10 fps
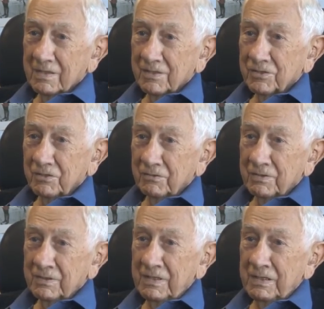So
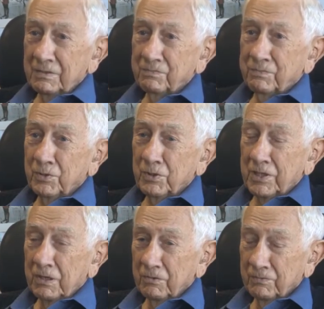he had pulled
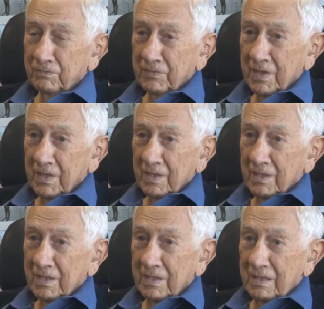out,
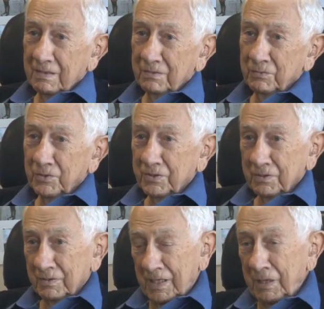and with
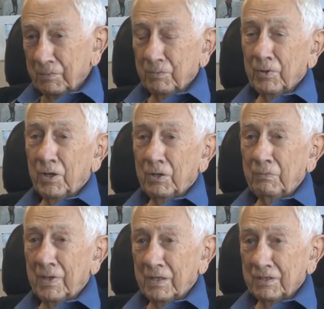an able-bodied
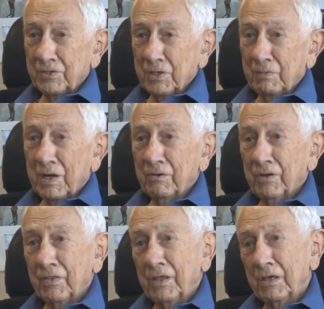man, and somehow or
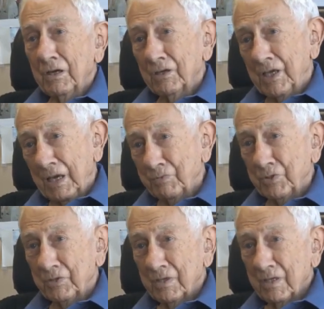other he got
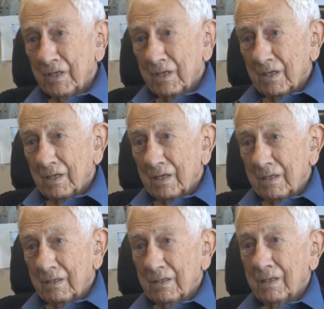captured,
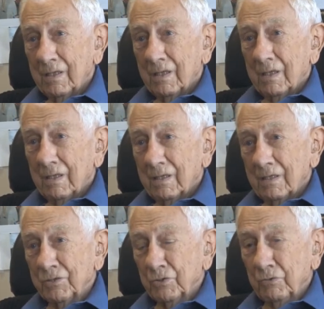and
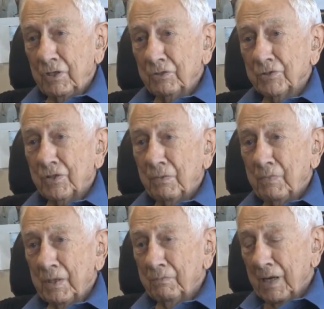and so he was in the
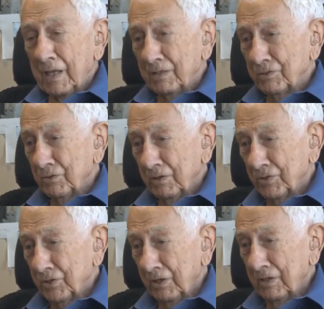big barn. So I
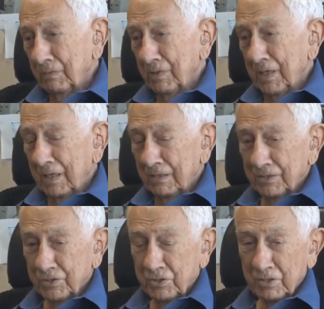saw him. I had a
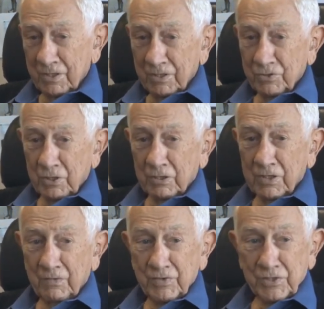sh short
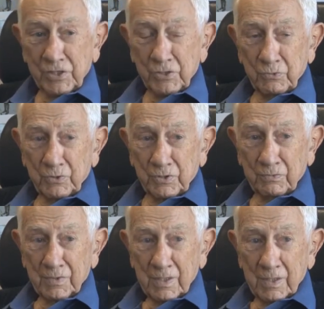conversation with him,
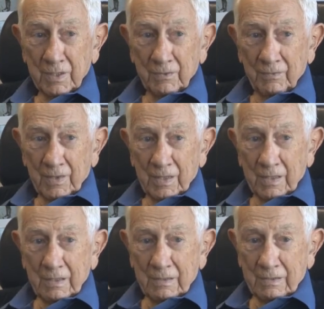
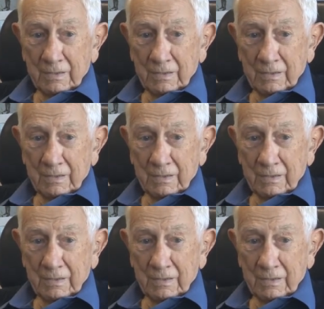and.